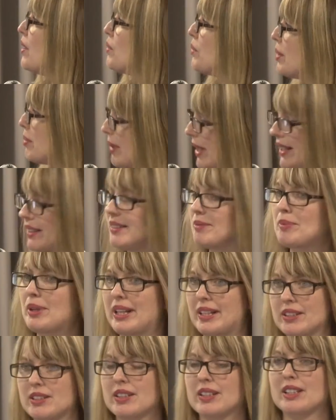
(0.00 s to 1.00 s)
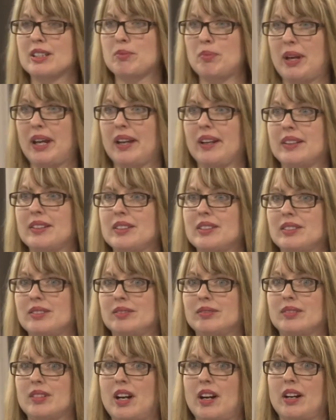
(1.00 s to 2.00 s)
we plan to expand
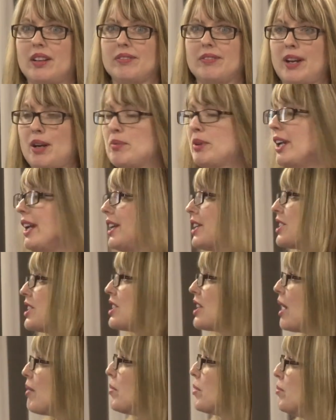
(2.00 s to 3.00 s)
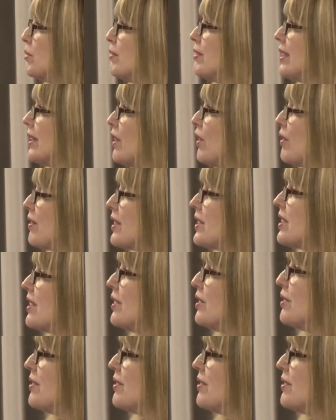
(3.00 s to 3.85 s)
our fabrication shop and move it over to the